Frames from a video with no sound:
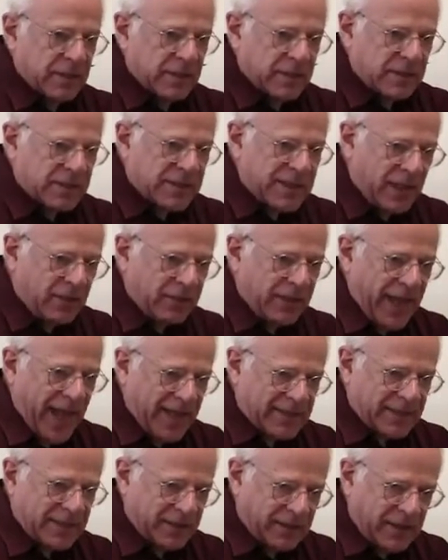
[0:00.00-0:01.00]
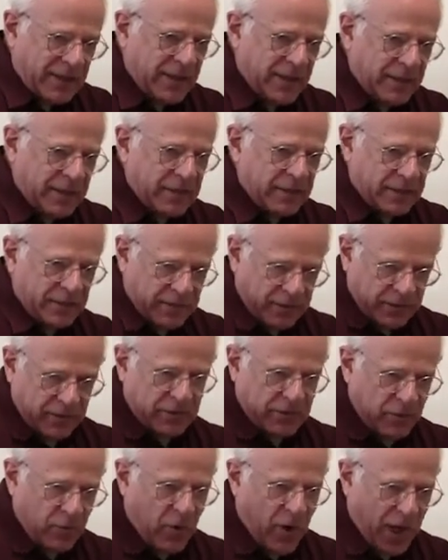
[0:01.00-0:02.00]
sell gasoline
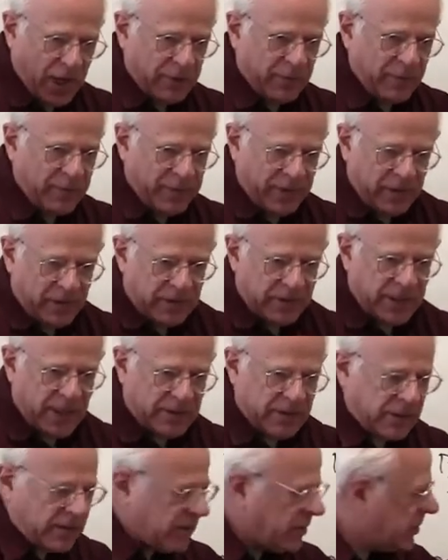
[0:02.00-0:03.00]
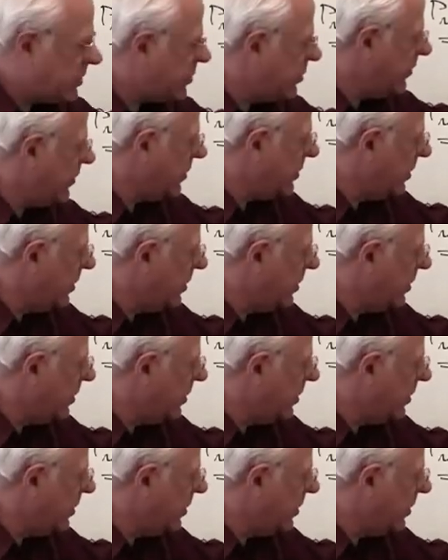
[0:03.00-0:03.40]
to automobiles, that's a consumer